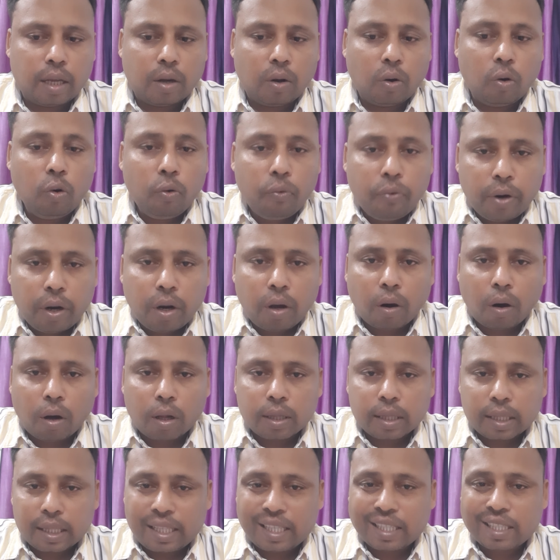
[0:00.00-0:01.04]

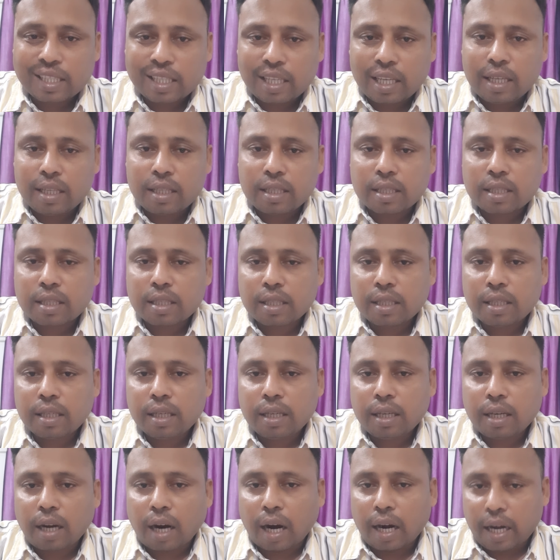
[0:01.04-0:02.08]
overall this is
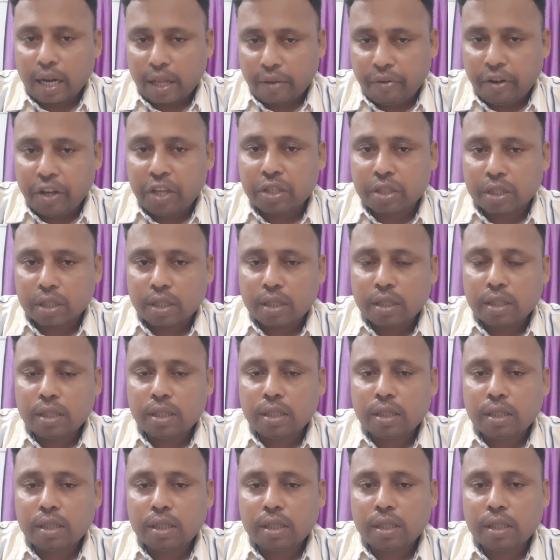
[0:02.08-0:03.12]
a division,
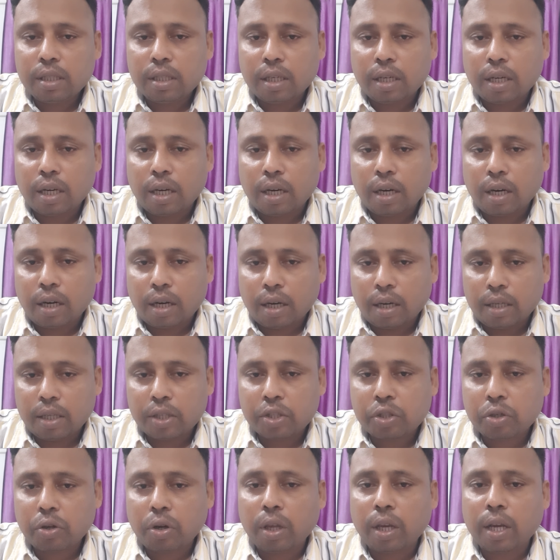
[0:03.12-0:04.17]
a
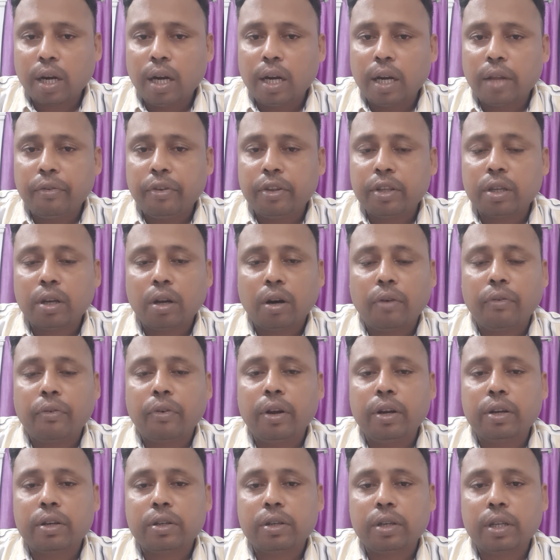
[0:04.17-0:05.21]
historical division
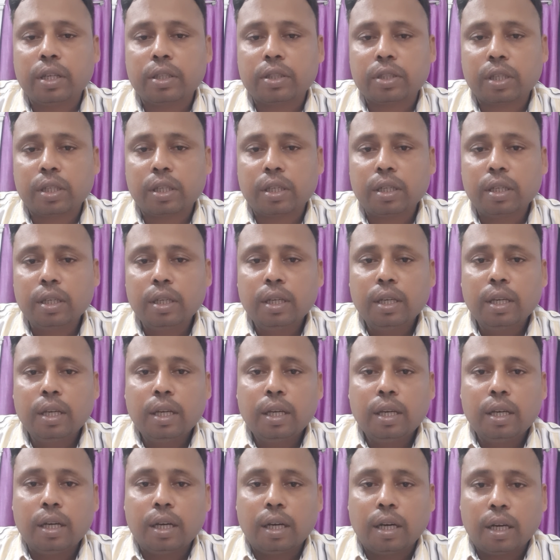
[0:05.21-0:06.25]
of literature,
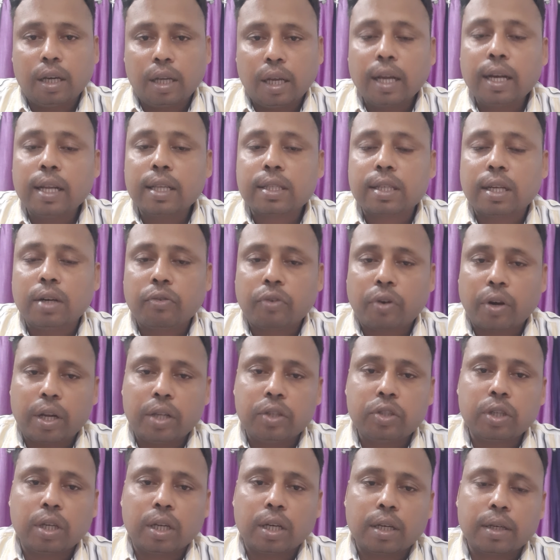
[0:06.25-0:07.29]
English
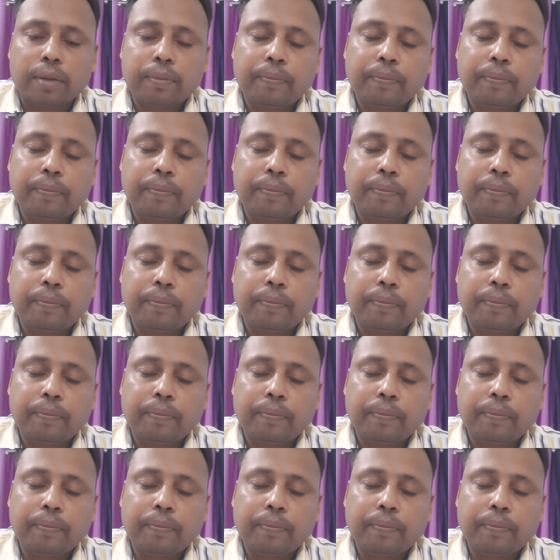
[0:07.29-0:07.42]
literature.